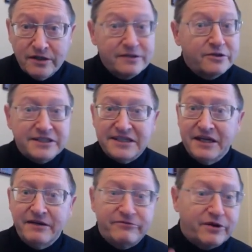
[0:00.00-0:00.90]
the
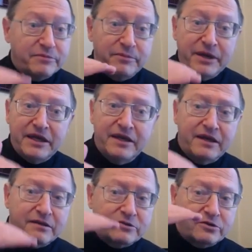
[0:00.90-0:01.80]
same from the
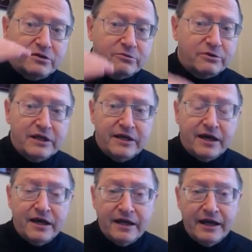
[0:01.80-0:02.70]
beginning to a really
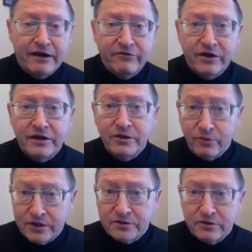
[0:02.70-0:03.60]
high level, and you
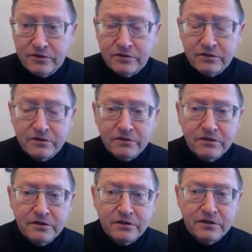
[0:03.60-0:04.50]
want
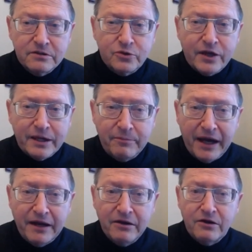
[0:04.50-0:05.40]
to get
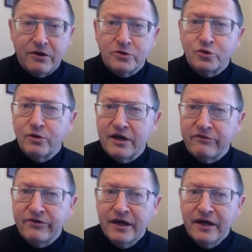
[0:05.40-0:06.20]
better or to have